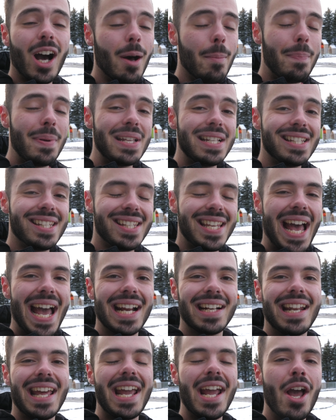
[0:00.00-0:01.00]
up in
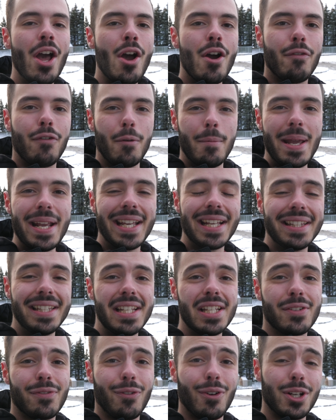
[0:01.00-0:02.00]
Saguenay for making
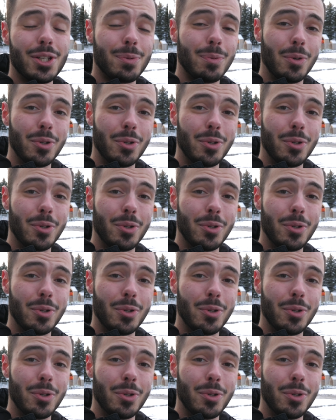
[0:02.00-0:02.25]
these for us.